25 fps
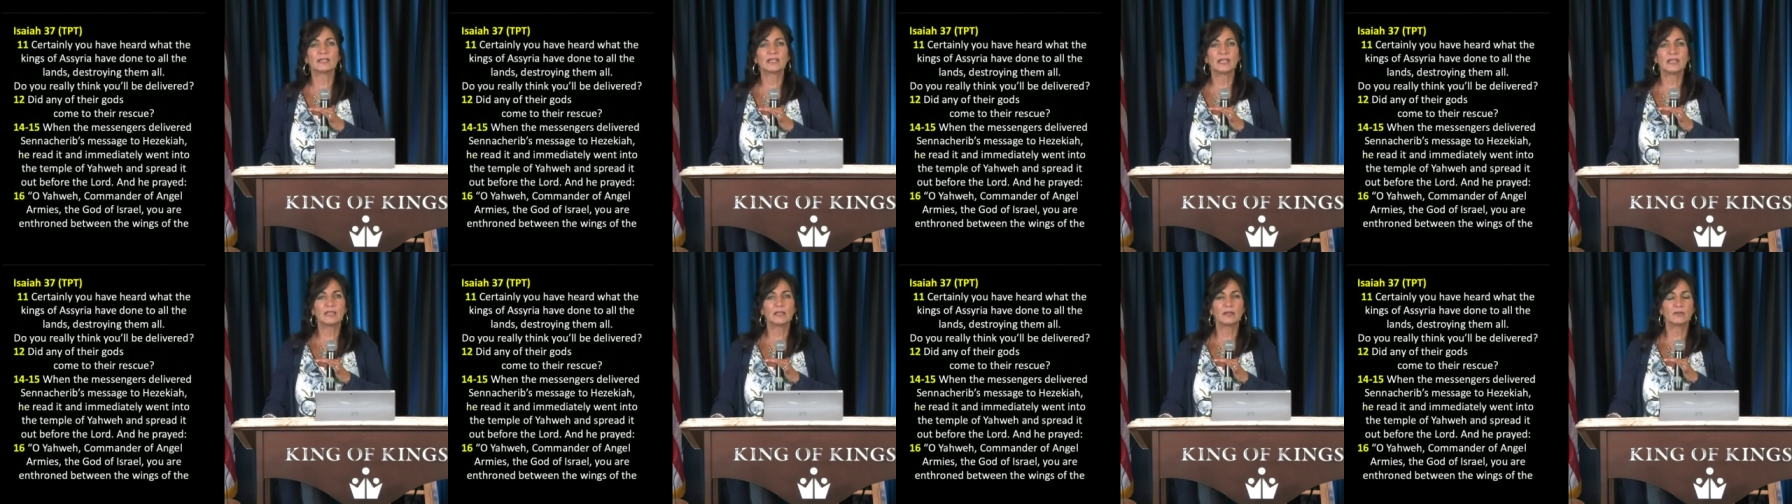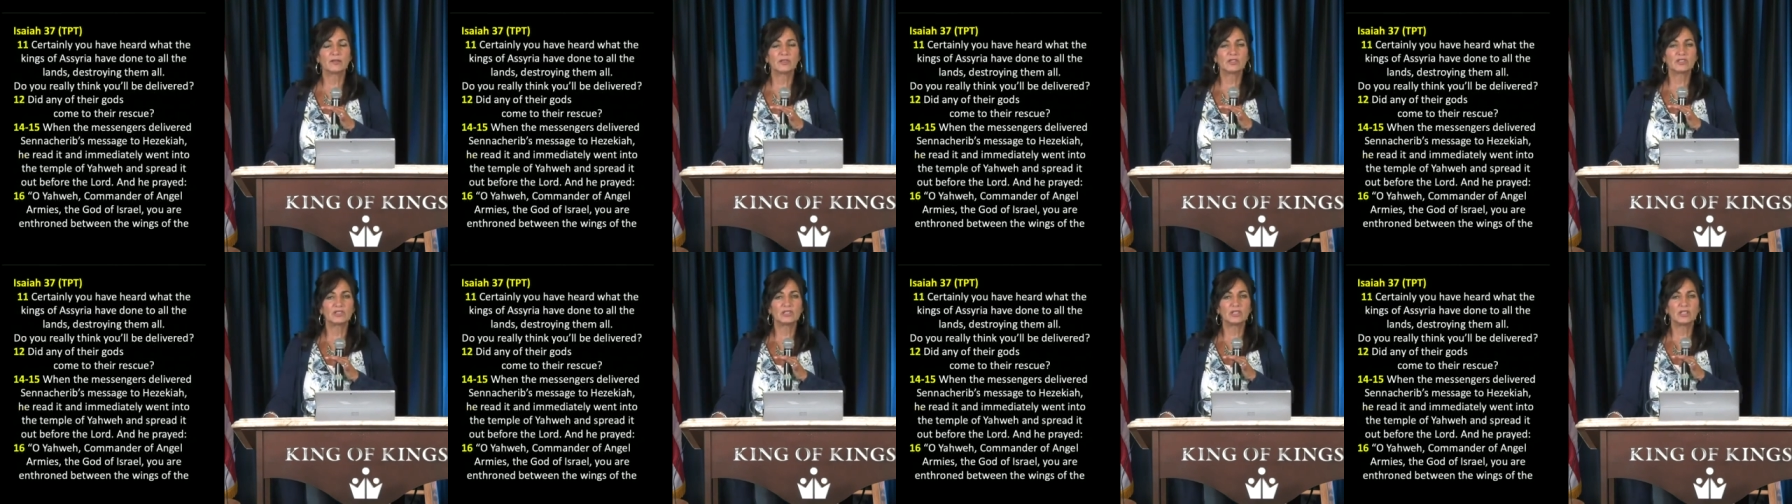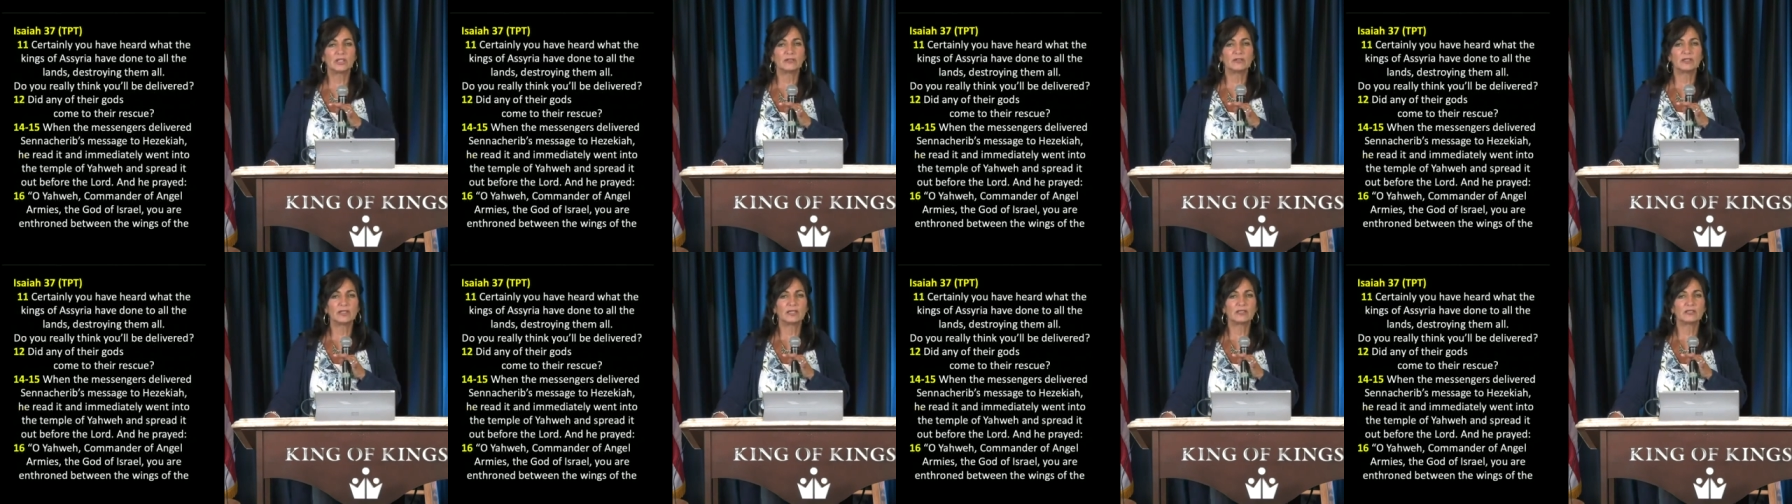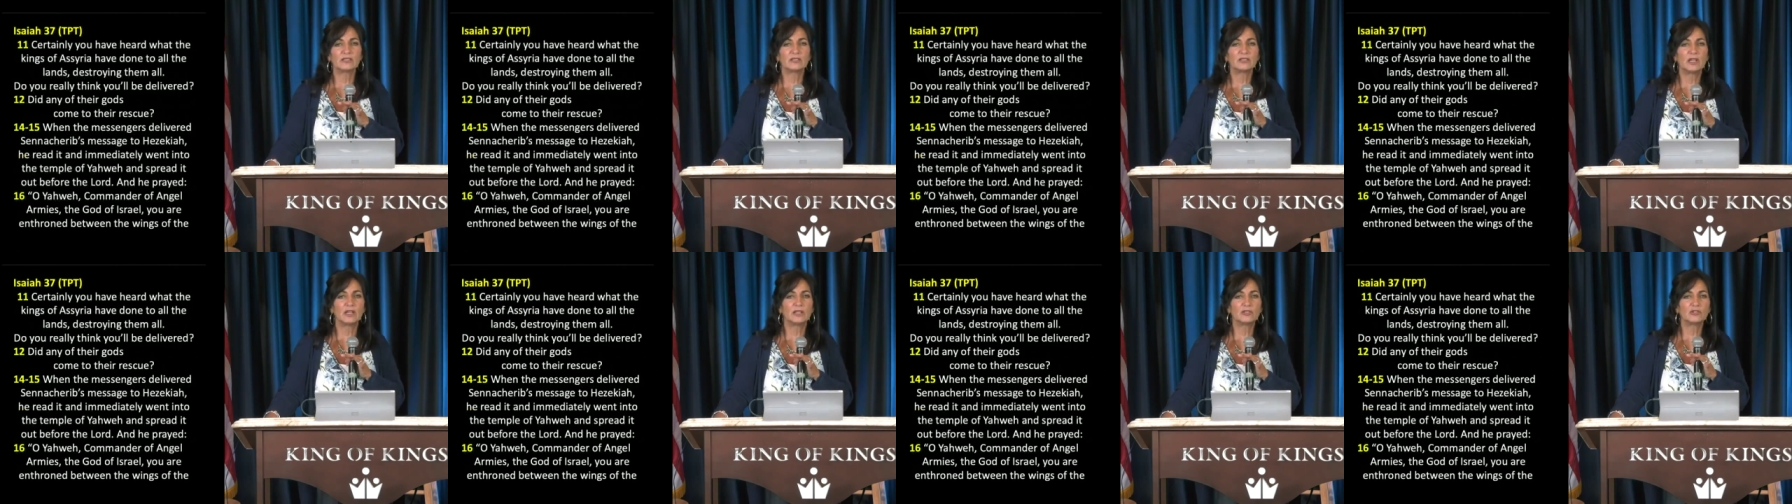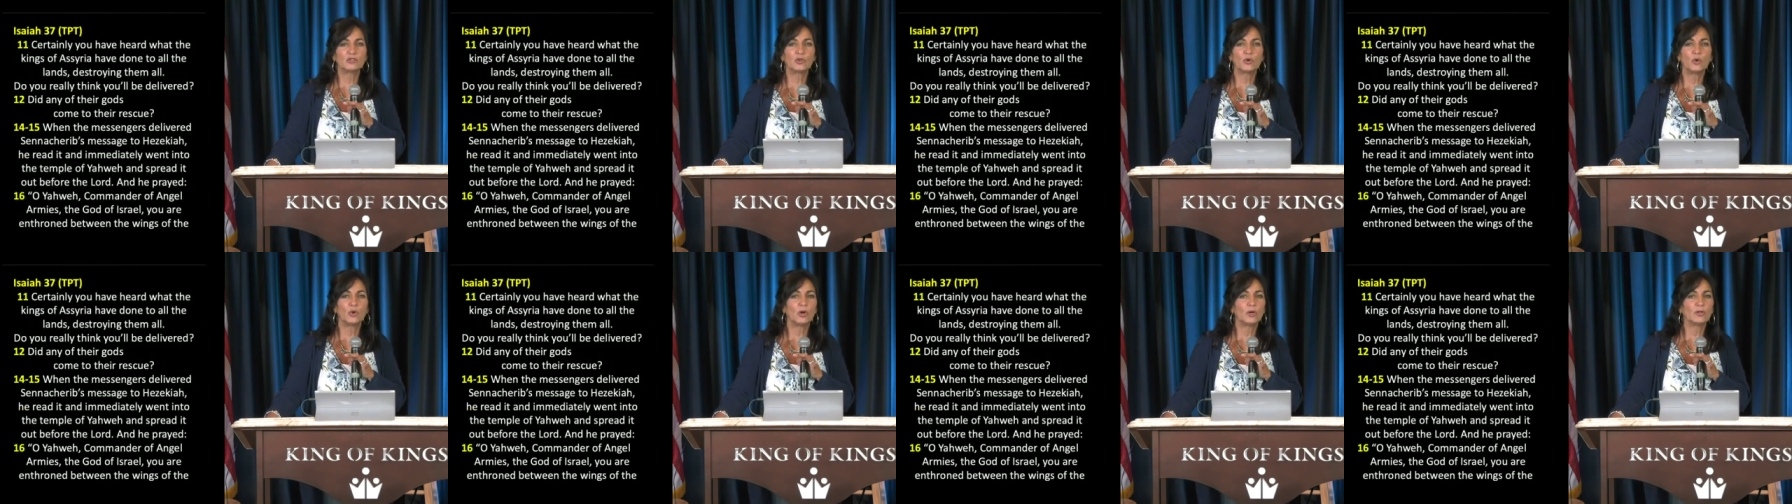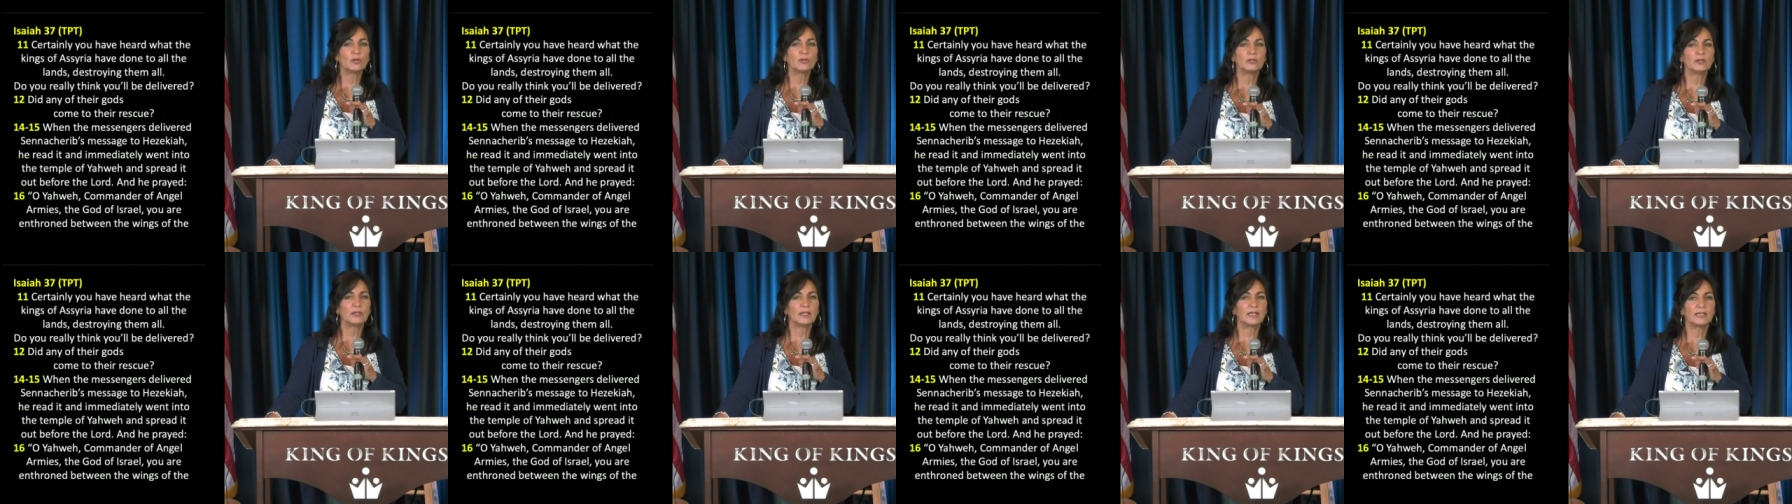what the king of Assyria has done to
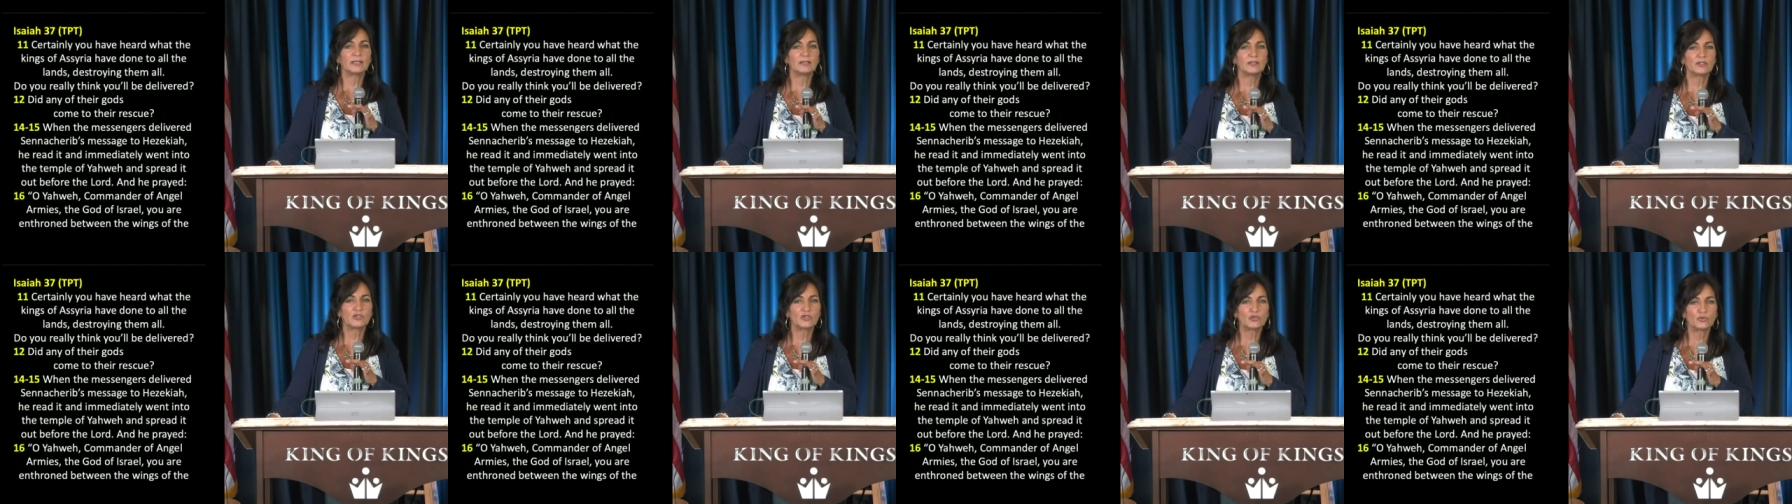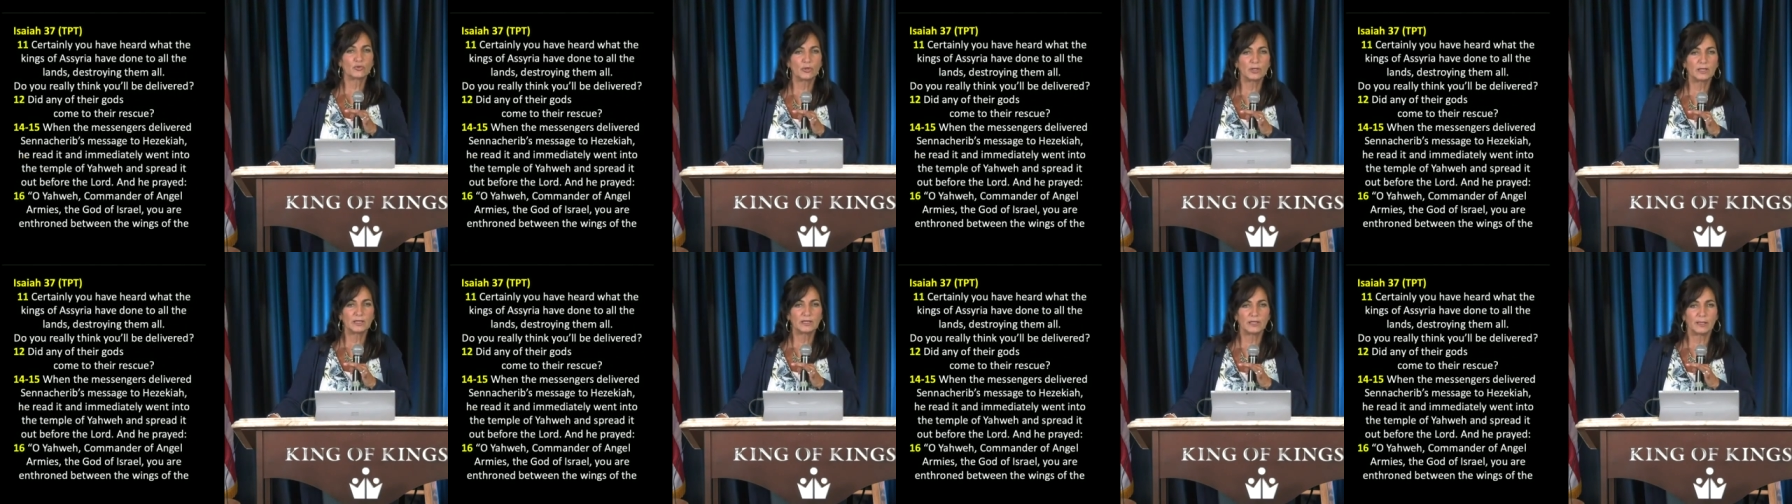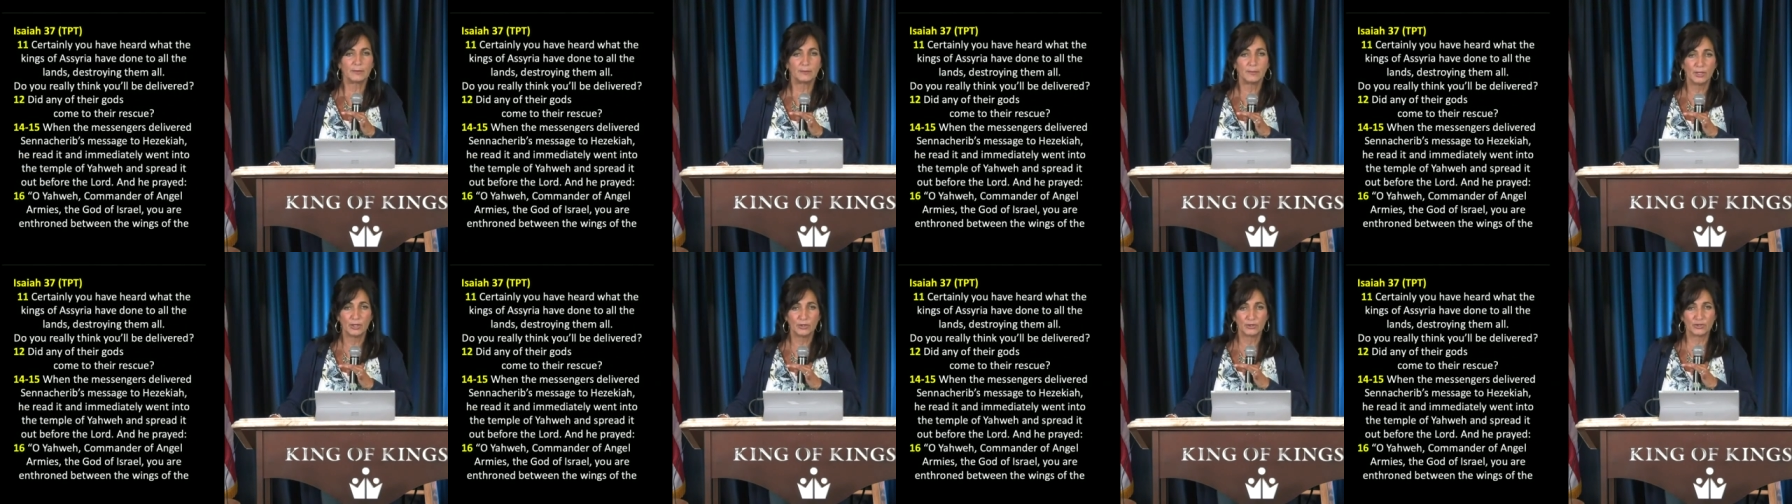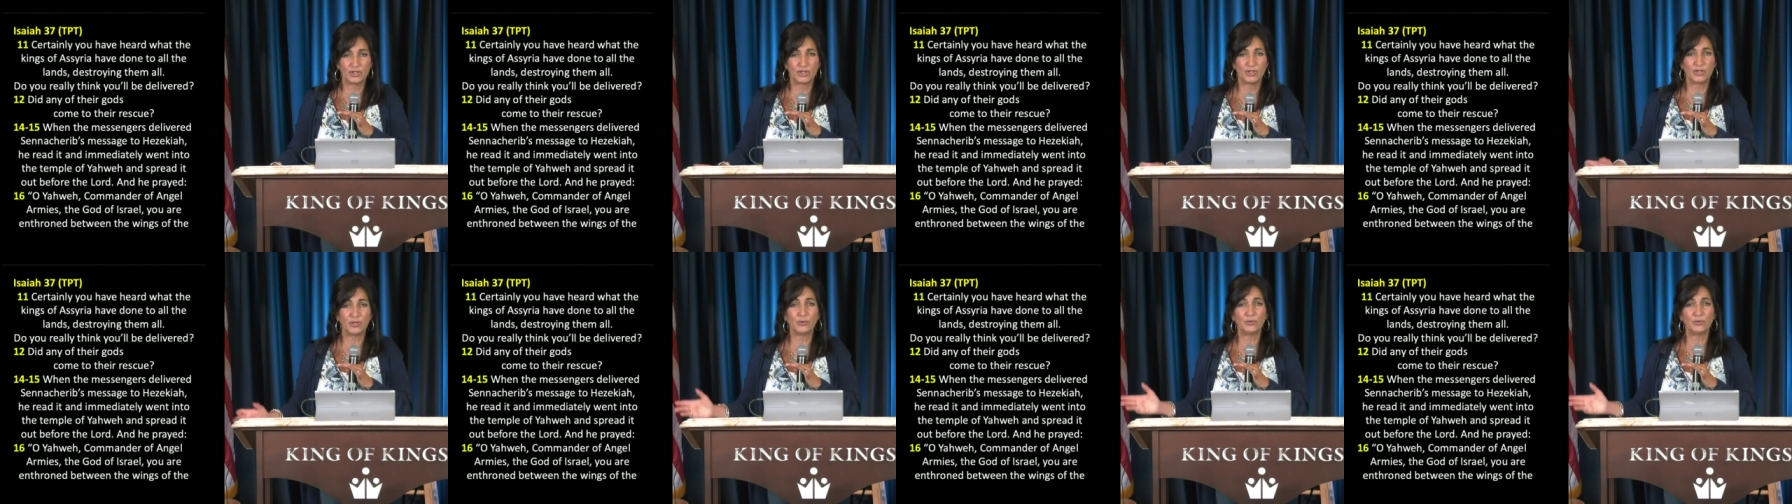all the land, destroying them.